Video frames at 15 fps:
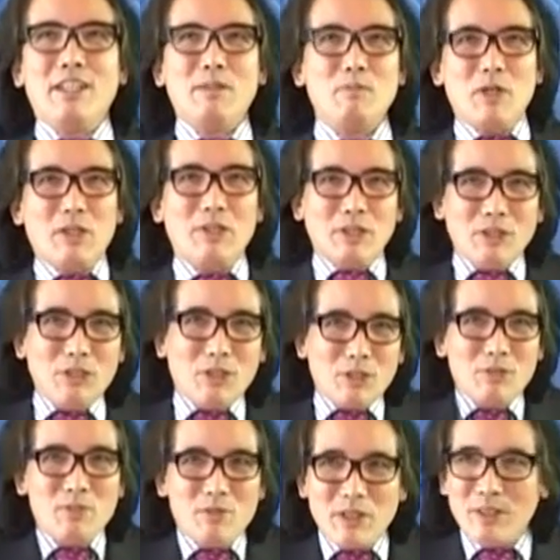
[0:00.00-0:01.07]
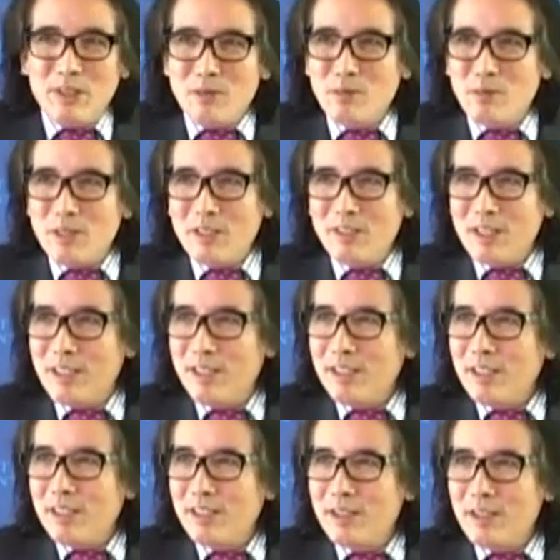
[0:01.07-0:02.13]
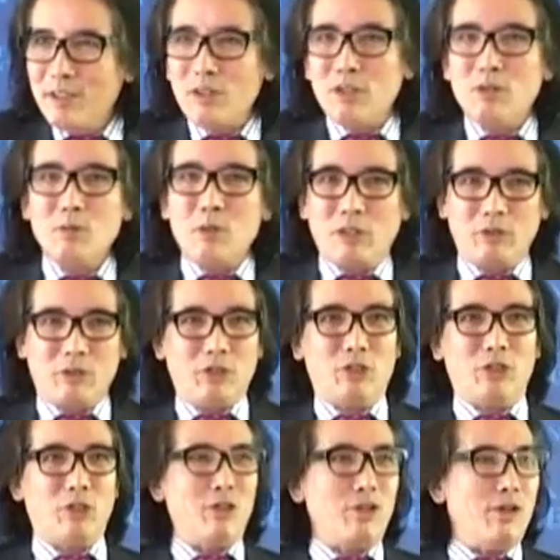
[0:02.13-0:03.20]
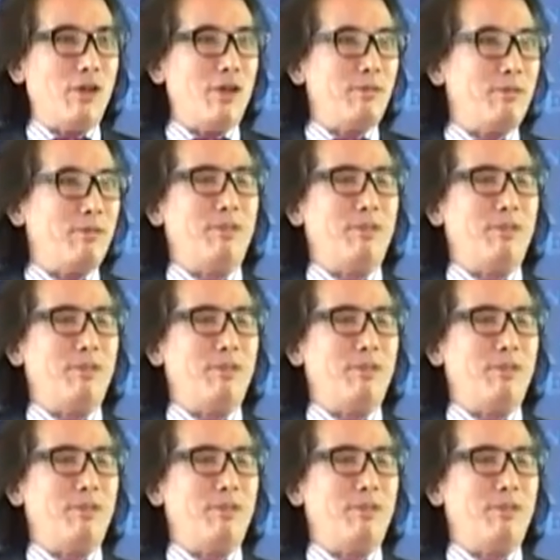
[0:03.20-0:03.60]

Because you're feeling weak, you want to show off,